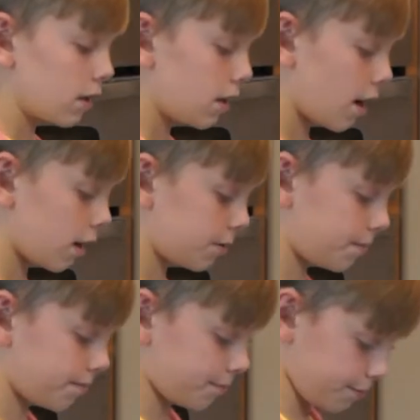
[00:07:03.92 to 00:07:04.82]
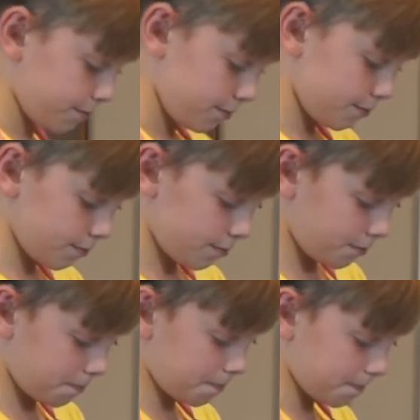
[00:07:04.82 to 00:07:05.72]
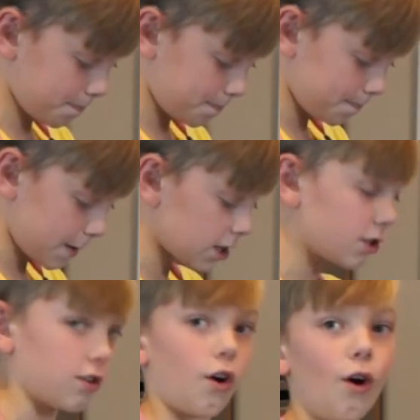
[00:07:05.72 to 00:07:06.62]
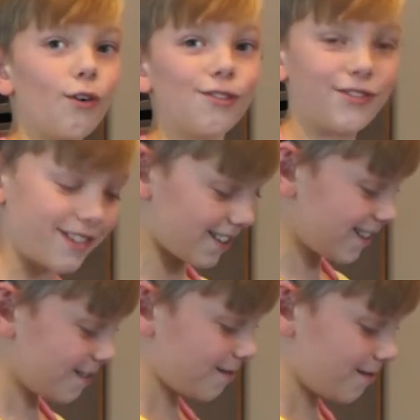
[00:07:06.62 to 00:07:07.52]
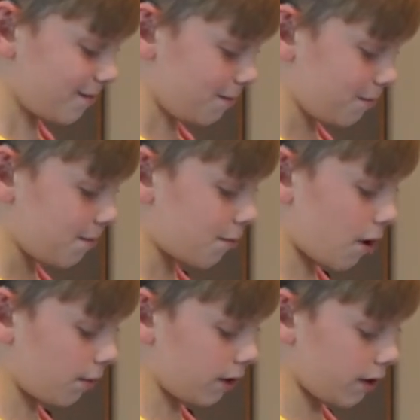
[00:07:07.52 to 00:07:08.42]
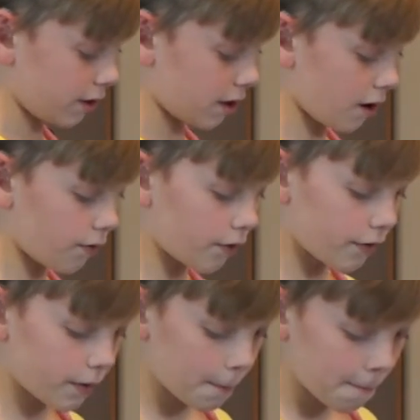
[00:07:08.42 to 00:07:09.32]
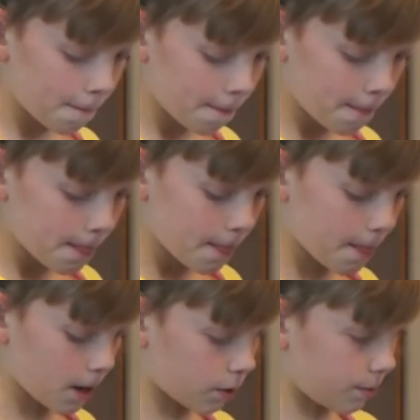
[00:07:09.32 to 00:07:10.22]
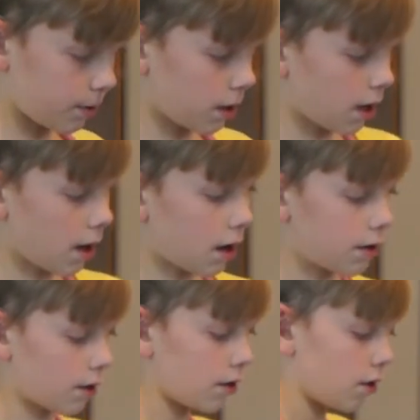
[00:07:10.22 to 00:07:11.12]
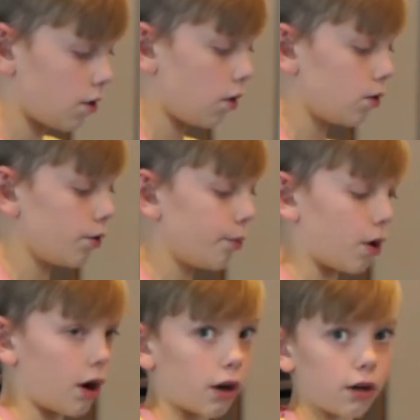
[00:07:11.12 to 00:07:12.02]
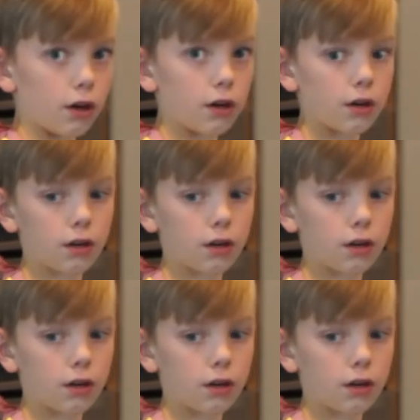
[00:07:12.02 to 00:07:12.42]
Yeah, that's dissolved. Probably good enough. Now I'm gonna add the cold water.